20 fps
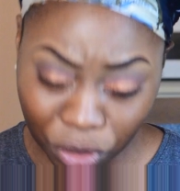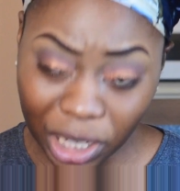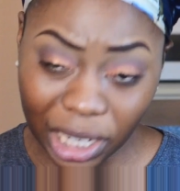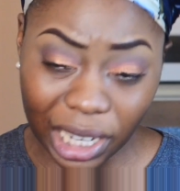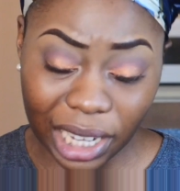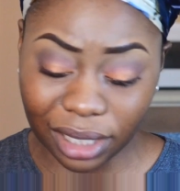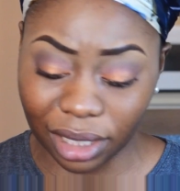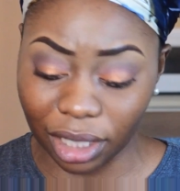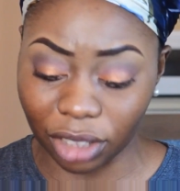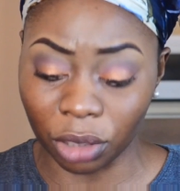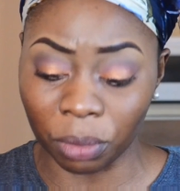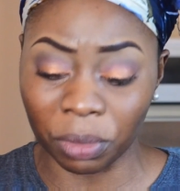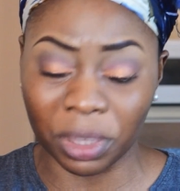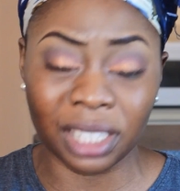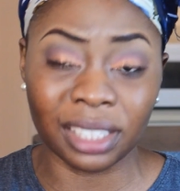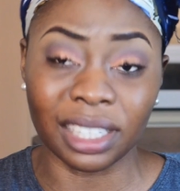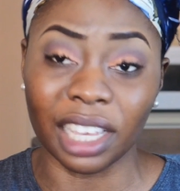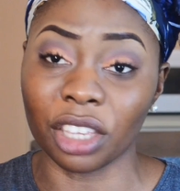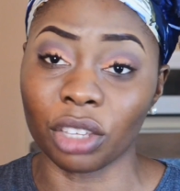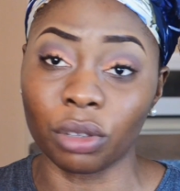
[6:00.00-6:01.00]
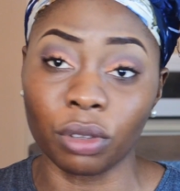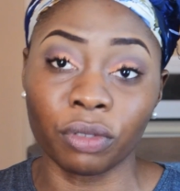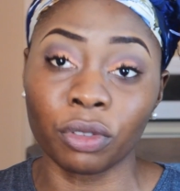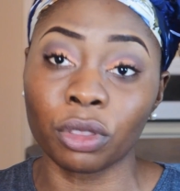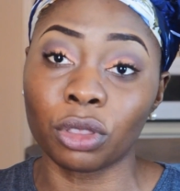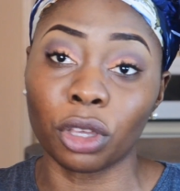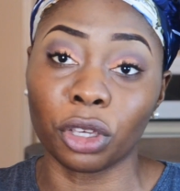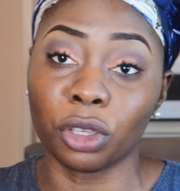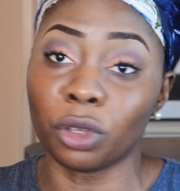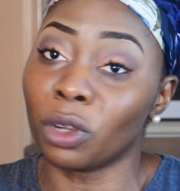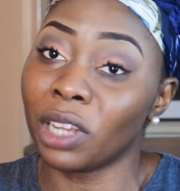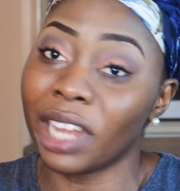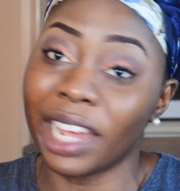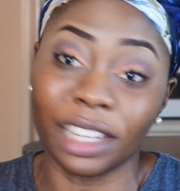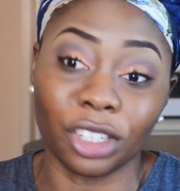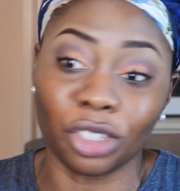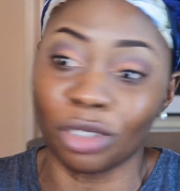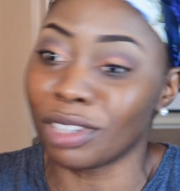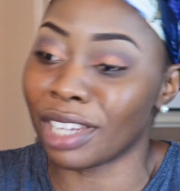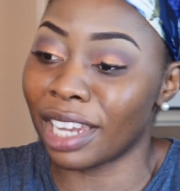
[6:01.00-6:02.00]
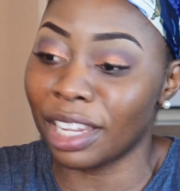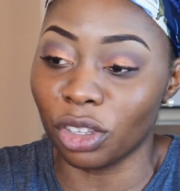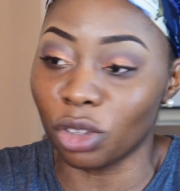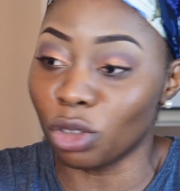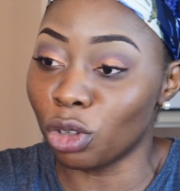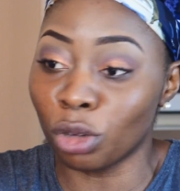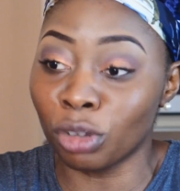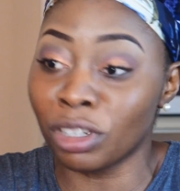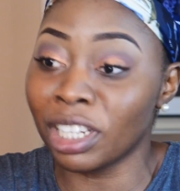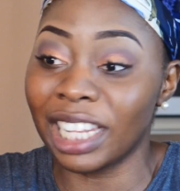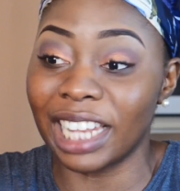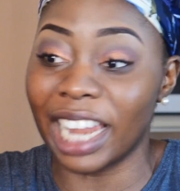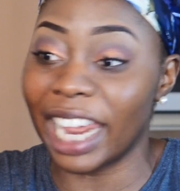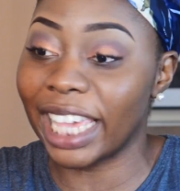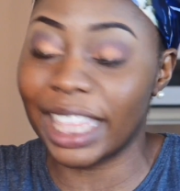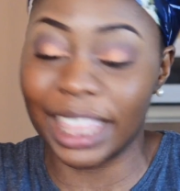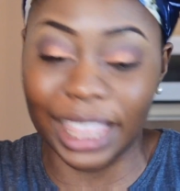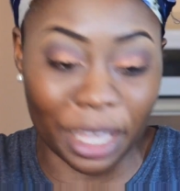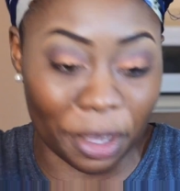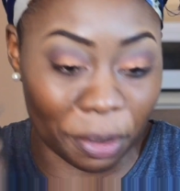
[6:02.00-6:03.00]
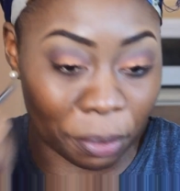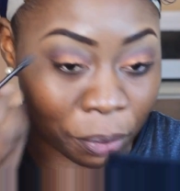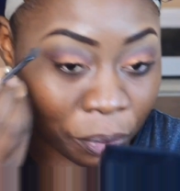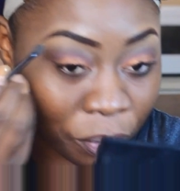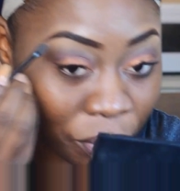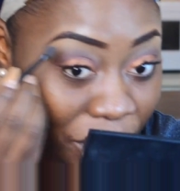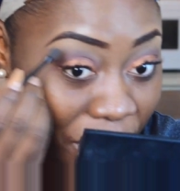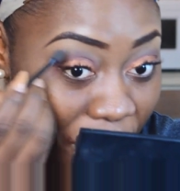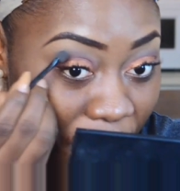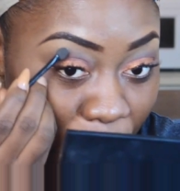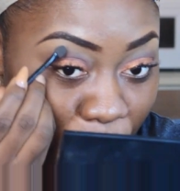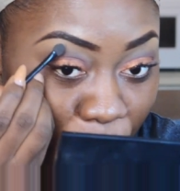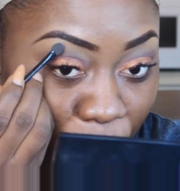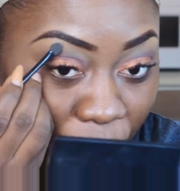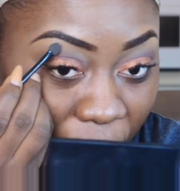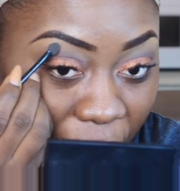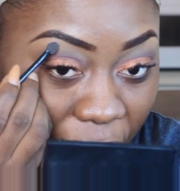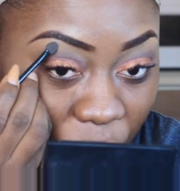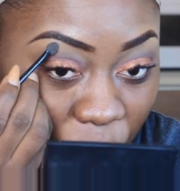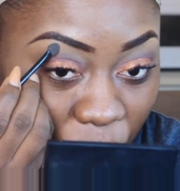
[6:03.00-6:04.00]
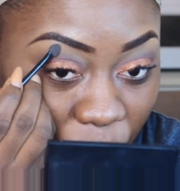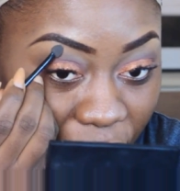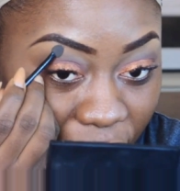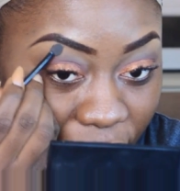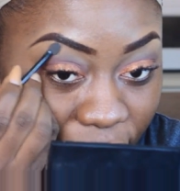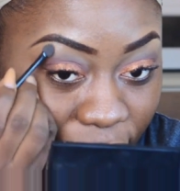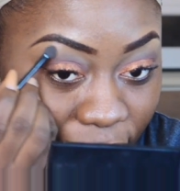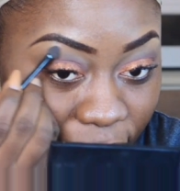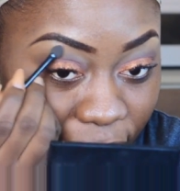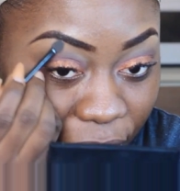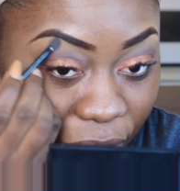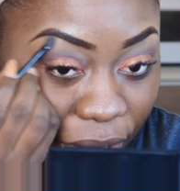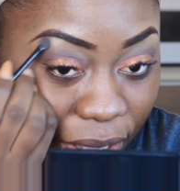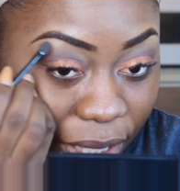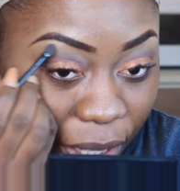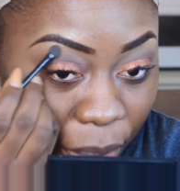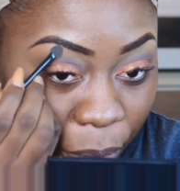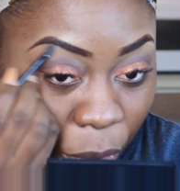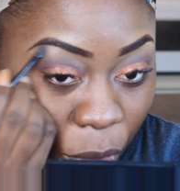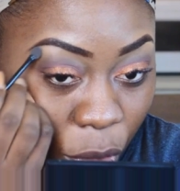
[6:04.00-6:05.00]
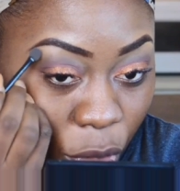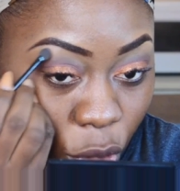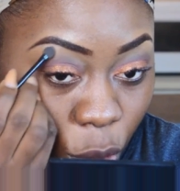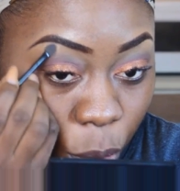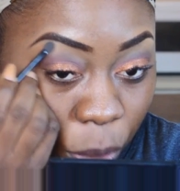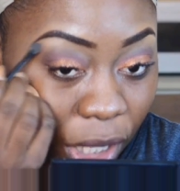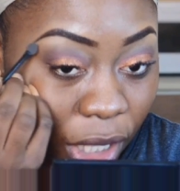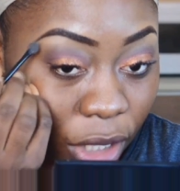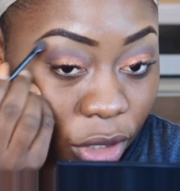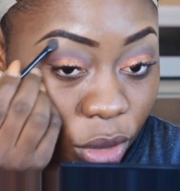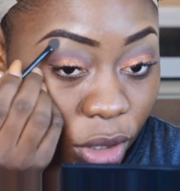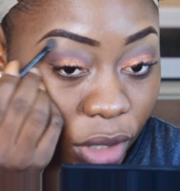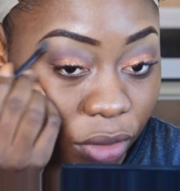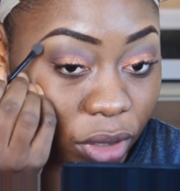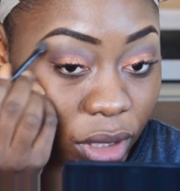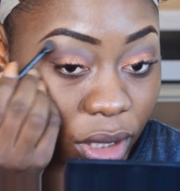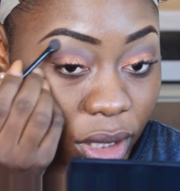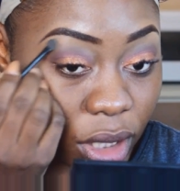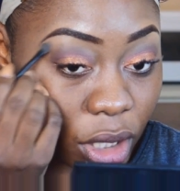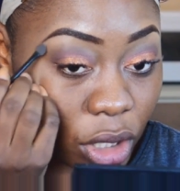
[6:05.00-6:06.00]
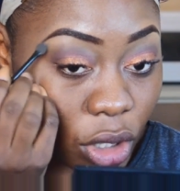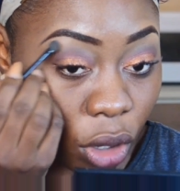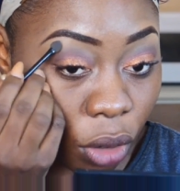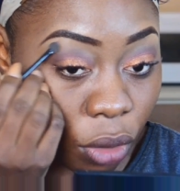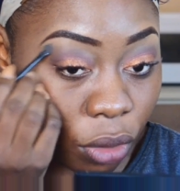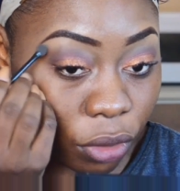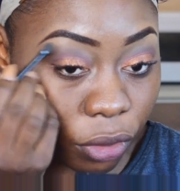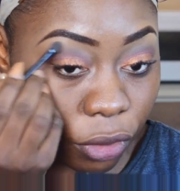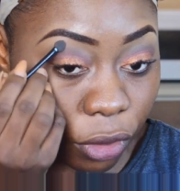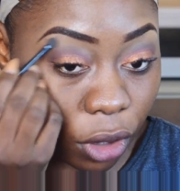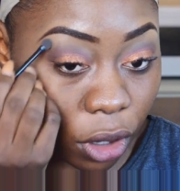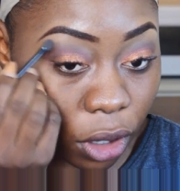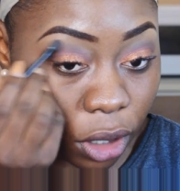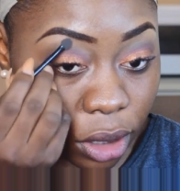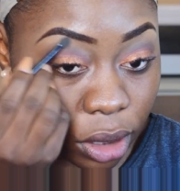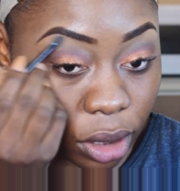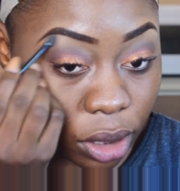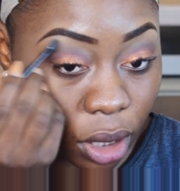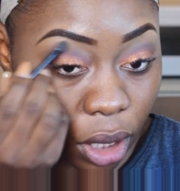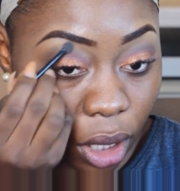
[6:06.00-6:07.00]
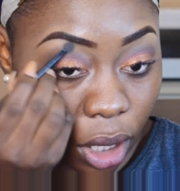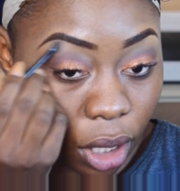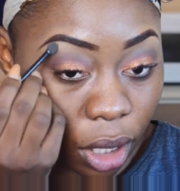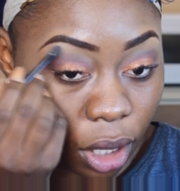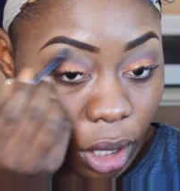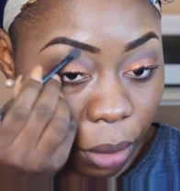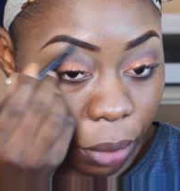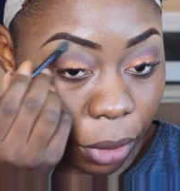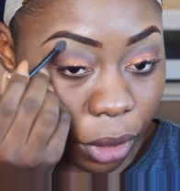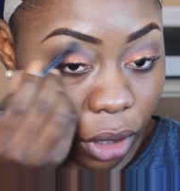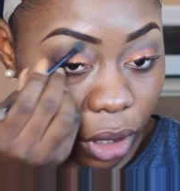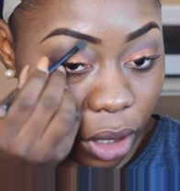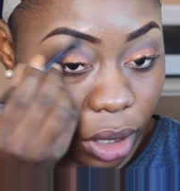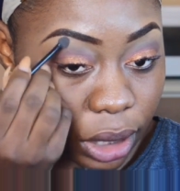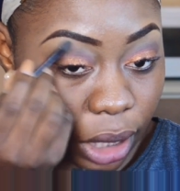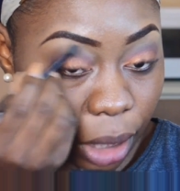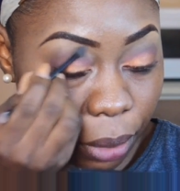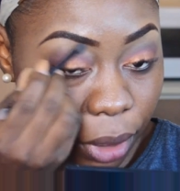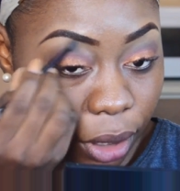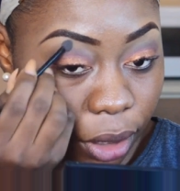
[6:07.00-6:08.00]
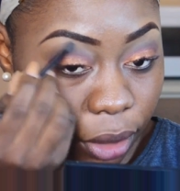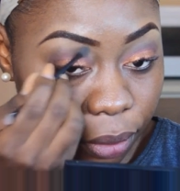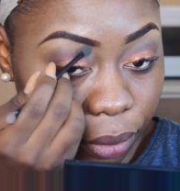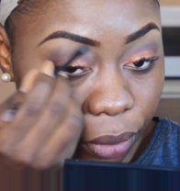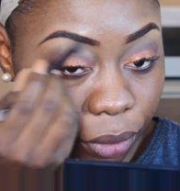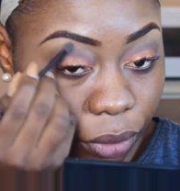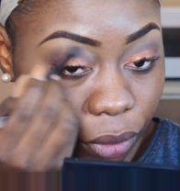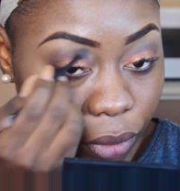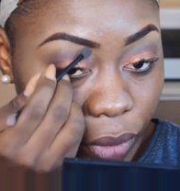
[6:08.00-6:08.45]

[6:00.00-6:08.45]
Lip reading: realize that some things that you even thought you liked, you don't like them. You find you're easily irritable. You begin to even see your own flaws, because I mean,